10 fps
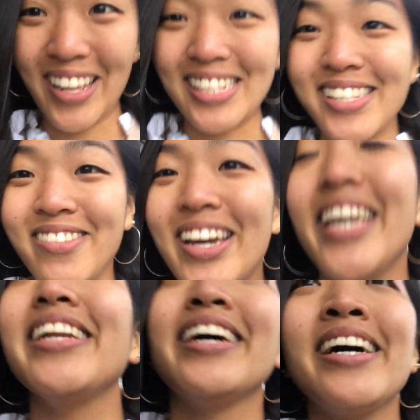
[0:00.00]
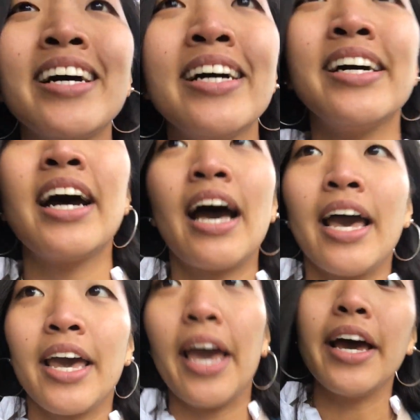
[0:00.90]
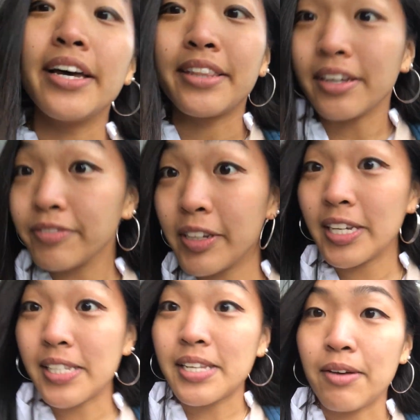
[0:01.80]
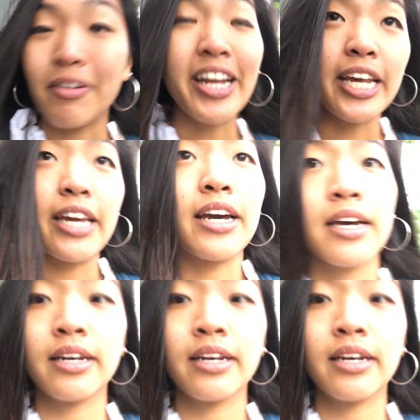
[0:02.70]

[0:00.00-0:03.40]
that's great. And thankfully it's not raining,